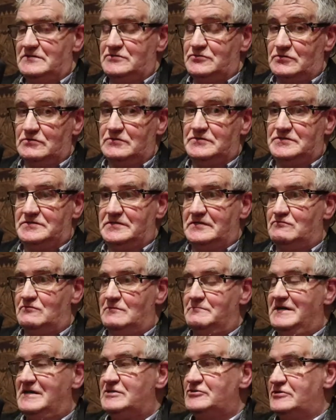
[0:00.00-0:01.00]
trucks that
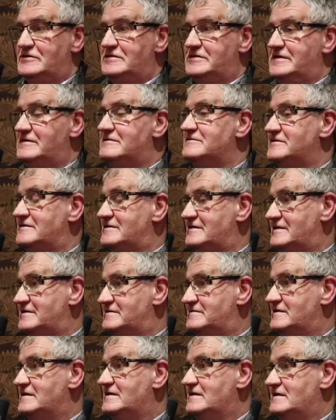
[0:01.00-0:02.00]
were mentioned here
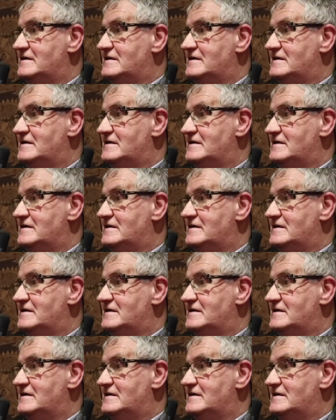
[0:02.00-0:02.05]
tonight,